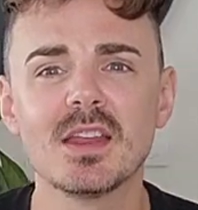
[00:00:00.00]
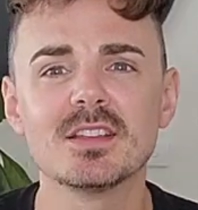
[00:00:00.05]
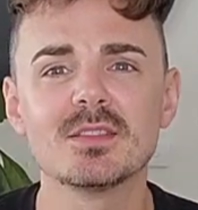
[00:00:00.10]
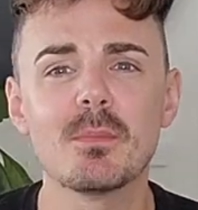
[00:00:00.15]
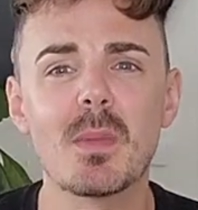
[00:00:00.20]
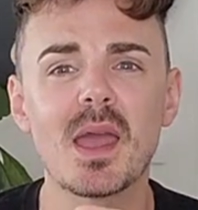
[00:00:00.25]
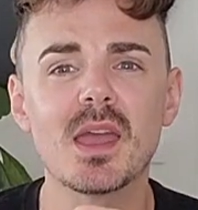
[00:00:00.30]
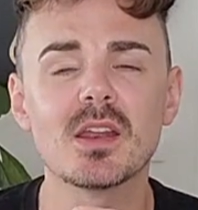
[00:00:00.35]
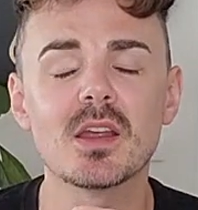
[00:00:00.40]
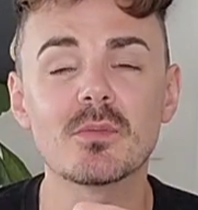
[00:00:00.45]
It is
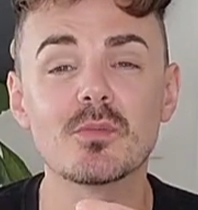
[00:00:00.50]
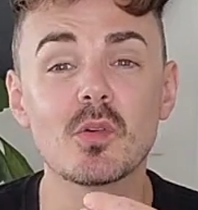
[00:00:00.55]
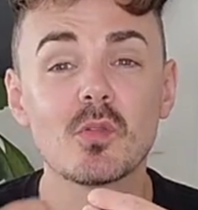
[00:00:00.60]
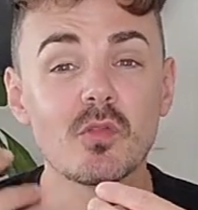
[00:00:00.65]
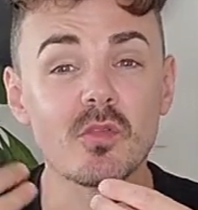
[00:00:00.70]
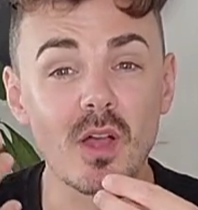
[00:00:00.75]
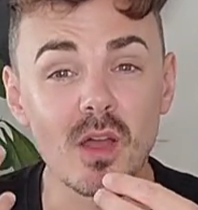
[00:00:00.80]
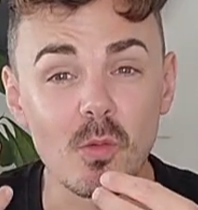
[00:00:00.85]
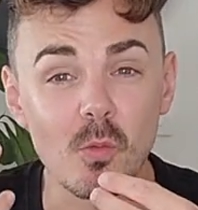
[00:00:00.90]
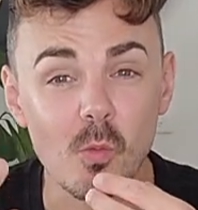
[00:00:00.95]
made up
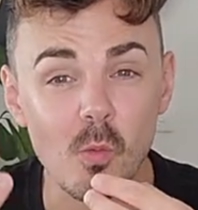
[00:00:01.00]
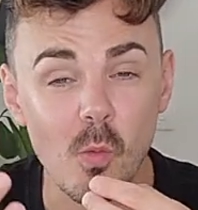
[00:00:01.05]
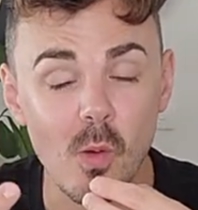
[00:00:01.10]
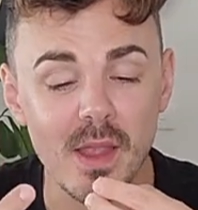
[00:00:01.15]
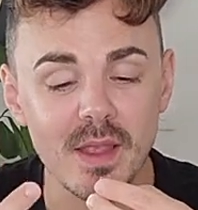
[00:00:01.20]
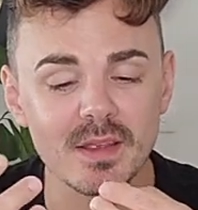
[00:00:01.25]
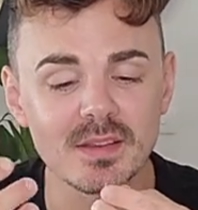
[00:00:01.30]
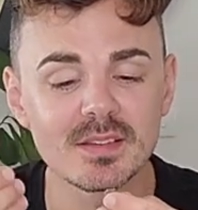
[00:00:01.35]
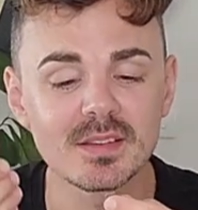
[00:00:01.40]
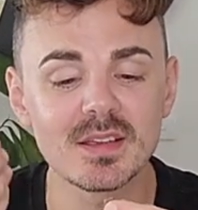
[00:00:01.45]
of like
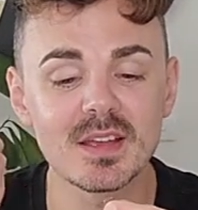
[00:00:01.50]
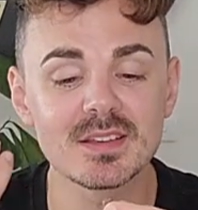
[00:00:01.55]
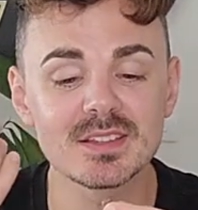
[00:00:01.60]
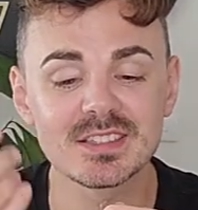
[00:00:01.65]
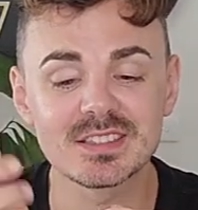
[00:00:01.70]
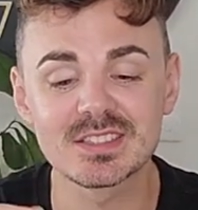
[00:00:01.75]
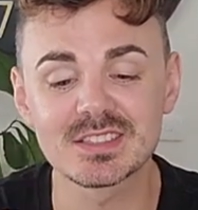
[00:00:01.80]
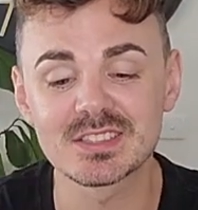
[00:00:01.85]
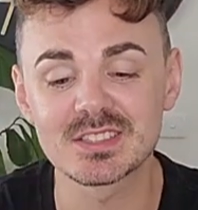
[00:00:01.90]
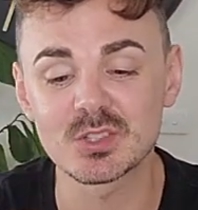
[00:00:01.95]
wheat,
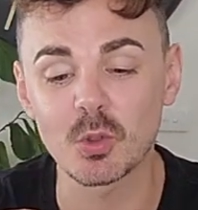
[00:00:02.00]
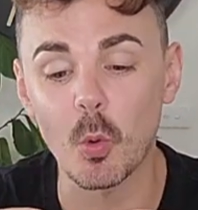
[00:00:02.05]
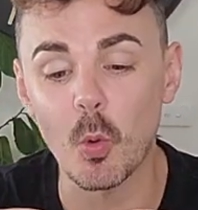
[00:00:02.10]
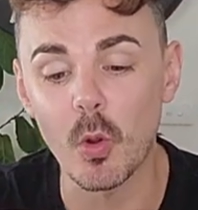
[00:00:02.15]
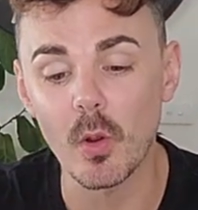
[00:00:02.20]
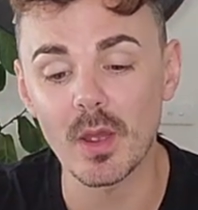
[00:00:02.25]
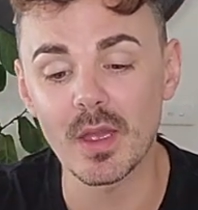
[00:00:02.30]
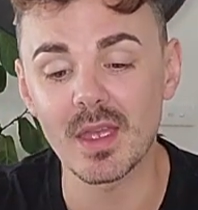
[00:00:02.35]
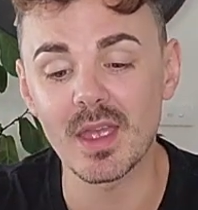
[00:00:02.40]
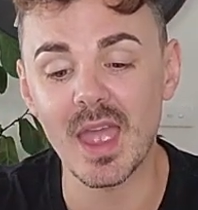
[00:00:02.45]

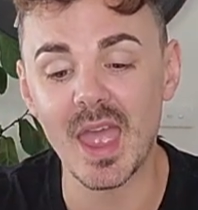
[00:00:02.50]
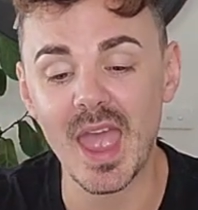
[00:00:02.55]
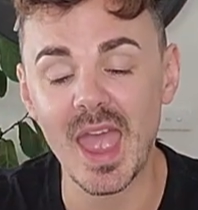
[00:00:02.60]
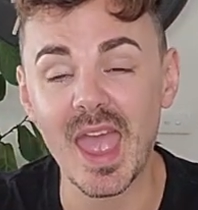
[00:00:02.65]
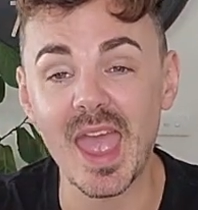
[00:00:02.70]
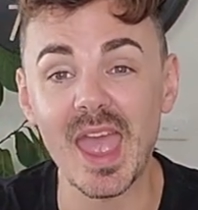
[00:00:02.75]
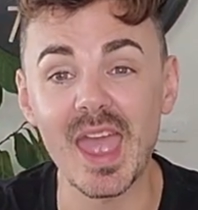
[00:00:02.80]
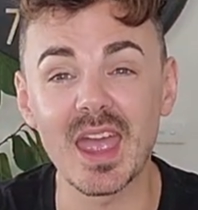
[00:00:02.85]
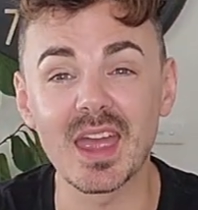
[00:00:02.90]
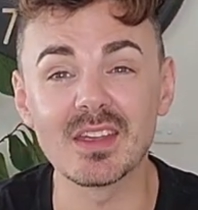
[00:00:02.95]
soy,
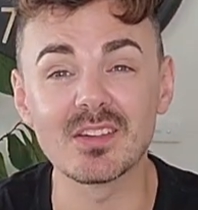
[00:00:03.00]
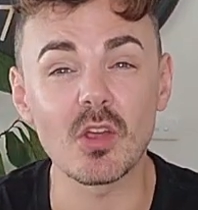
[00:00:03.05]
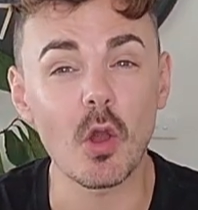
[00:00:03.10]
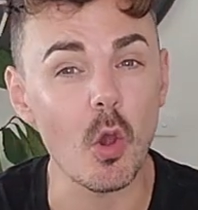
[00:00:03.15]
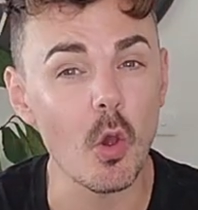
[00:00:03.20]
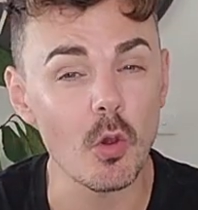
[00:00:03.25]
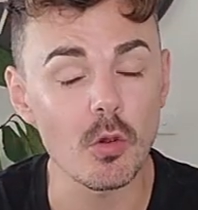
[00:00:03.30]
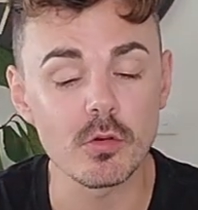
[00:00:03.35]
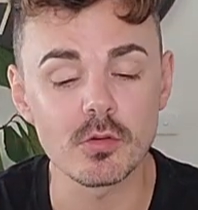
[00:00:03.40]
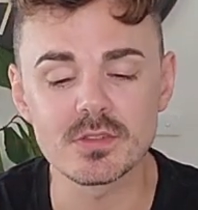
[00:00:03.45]
and
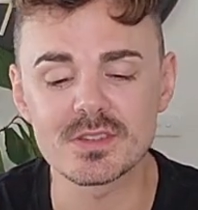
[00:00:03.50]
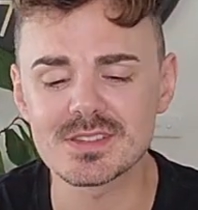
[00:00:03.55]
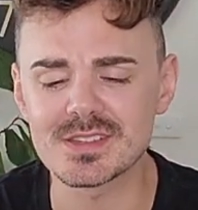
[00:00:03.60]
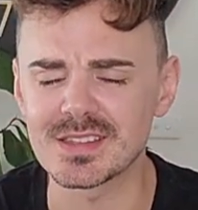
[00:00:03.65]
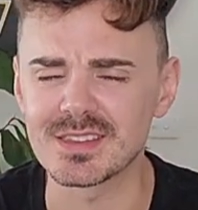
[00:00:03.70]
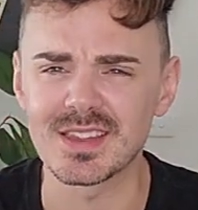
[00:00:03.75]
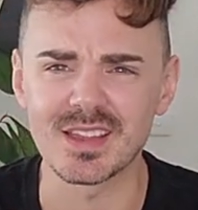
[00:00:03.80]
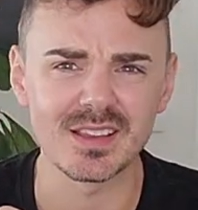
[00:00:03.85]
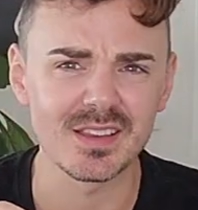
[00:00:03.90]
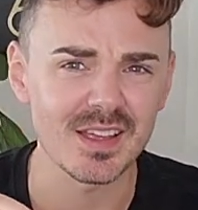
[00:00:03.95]
oats,
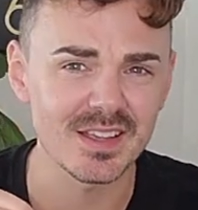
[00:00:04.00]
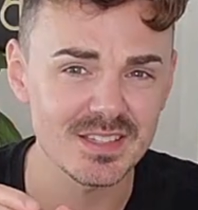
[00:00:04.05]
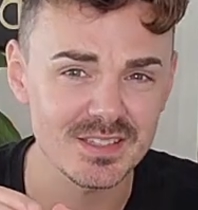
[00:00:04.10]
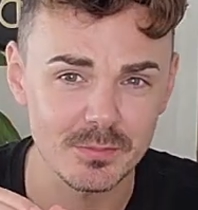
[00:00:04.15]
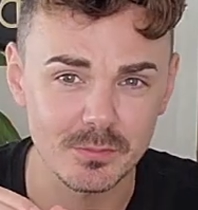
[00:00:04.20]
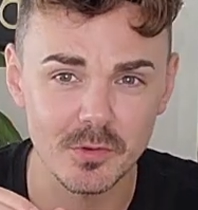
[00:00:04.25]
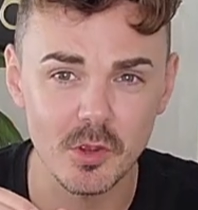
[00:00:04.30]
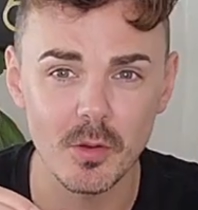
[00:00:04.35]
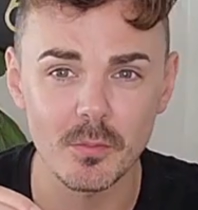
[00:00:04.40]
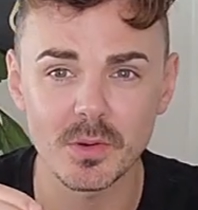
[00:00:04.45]
and then like
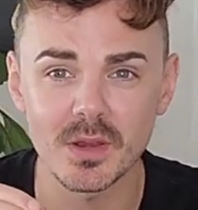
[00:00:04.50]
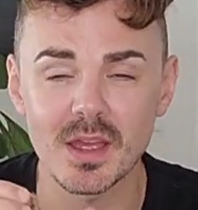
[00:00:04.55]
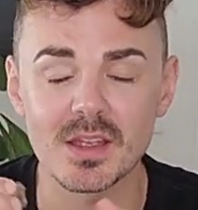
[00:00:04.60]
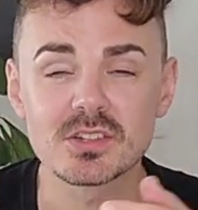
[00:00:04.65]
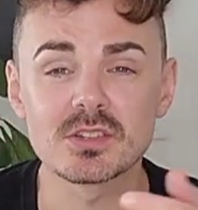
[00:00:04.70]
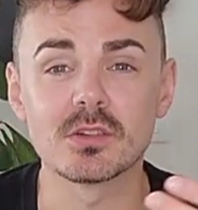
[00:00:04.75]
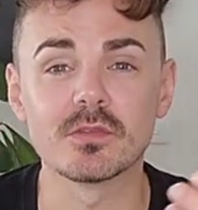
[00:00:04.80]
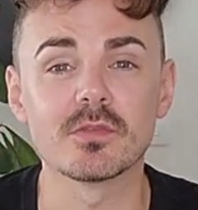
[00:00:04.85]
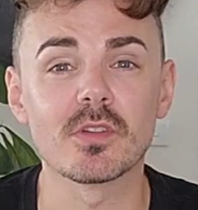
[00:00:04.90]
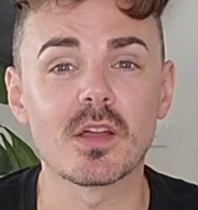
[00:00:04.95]
some
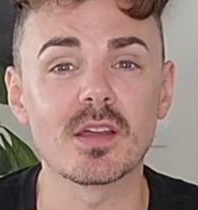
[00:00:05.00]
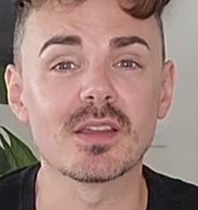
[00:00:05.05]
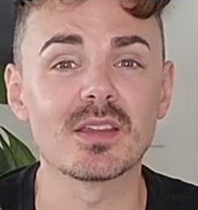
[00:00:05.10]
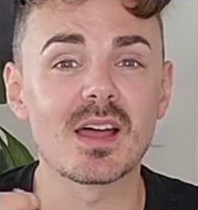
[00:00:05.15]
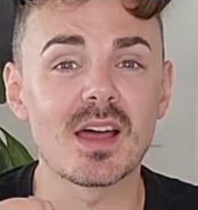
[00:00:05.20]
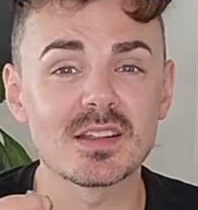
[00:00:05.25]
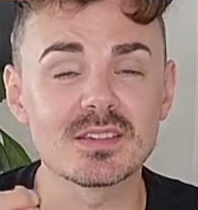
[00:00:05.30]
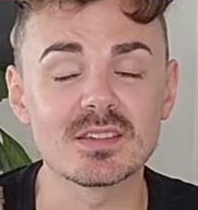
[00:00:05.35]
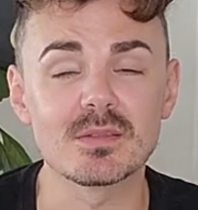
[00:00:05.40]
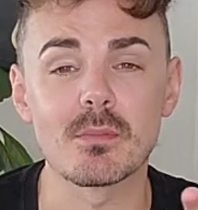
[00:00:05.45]
combination of like
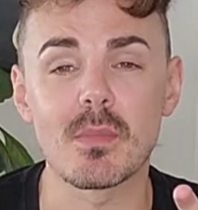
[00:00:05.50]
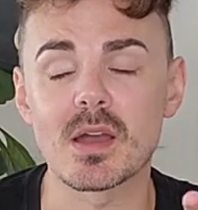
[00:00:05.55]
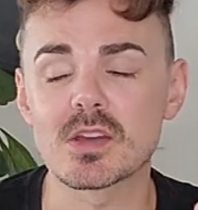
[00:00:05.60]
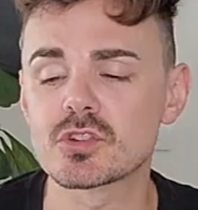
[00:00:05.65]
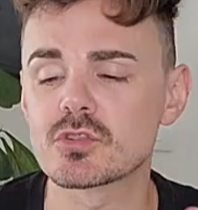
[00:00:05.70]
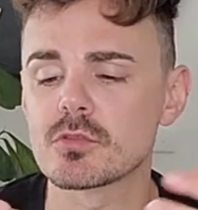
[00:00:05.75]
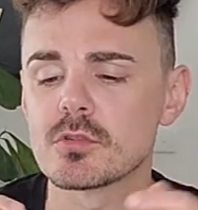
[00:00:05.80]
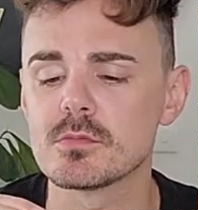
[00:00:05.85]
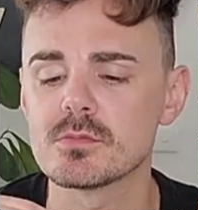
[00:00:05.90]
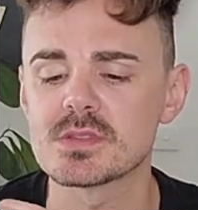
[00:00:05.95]
nuts and
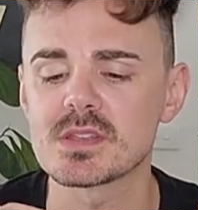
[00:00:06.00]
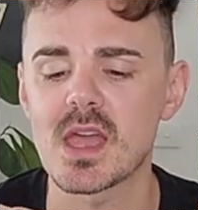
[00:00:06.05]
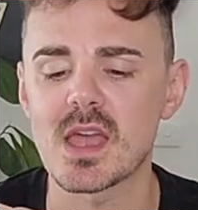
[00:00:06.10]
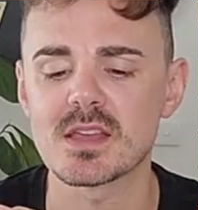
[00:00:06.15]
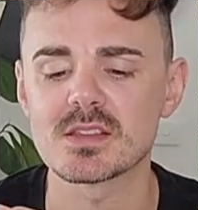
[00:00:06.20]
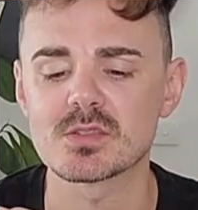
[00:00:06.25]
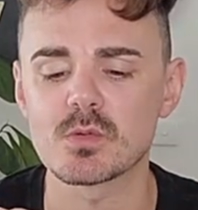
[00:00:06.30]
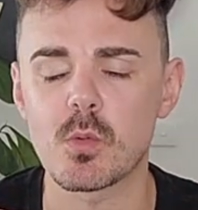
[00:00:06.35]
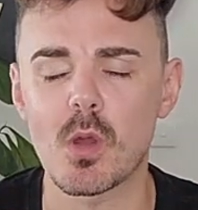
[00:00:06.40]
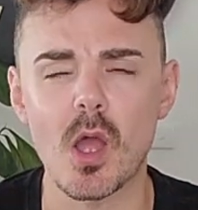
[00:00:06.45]
mushrooms
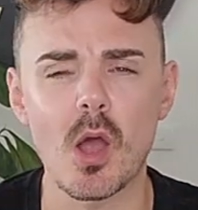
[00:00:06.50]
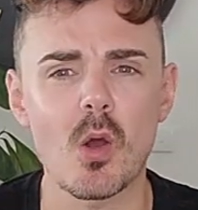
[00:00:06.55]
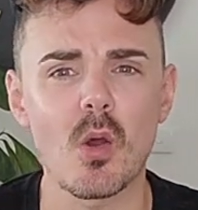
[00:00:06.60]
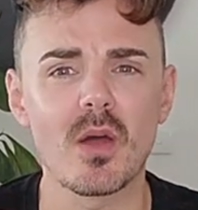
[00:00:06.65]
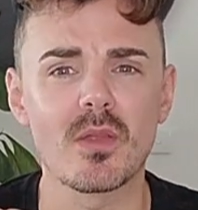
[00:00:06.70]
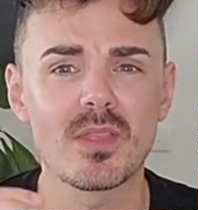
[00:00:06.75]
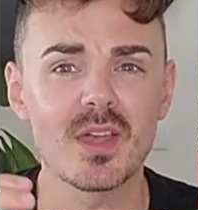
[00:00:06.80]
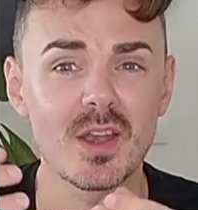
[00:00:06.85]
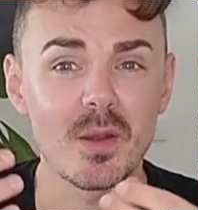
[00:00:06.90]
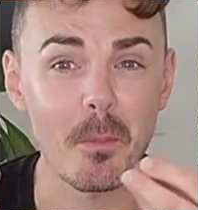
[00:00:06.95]
as well.
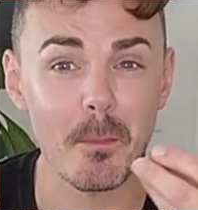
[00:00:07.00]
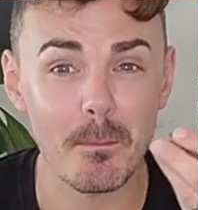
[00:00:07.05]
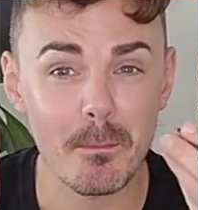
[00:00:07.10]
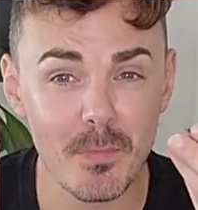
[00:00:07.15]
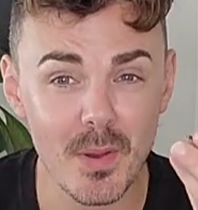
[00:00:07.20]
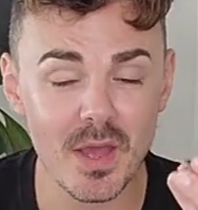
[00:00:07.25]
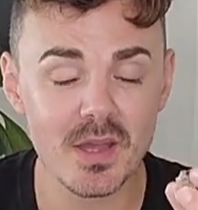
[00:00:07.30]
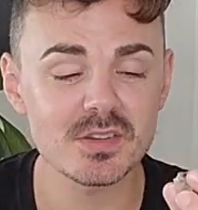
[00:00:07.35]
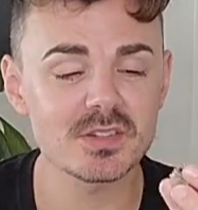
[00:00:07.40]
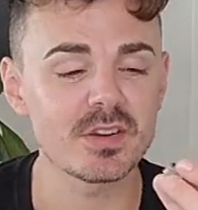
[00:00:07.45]
And then a
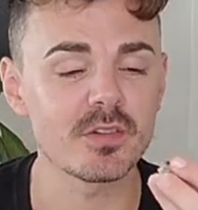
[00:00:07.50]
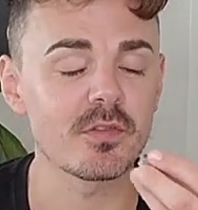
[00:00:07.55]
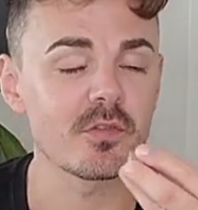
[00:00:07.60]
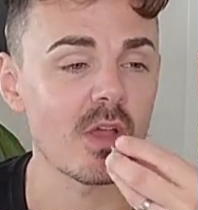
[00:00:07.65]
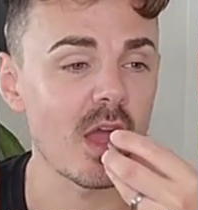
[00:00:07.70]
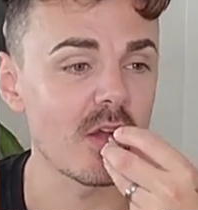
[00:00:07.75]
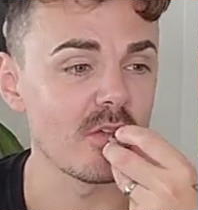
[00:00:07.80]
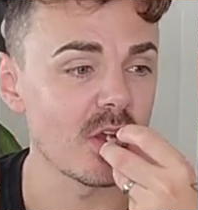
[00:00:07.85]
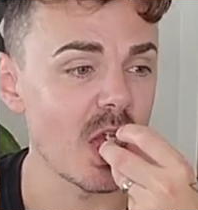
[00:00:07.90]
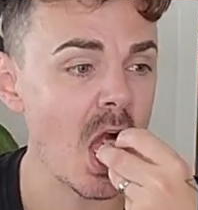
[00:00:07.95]
bunch of
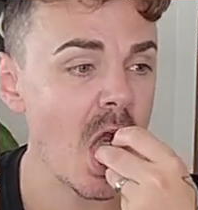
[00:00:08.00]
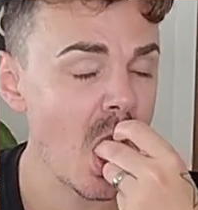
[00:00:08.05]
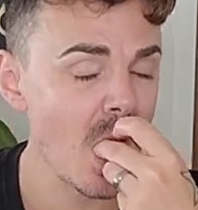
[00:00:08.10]
flavor.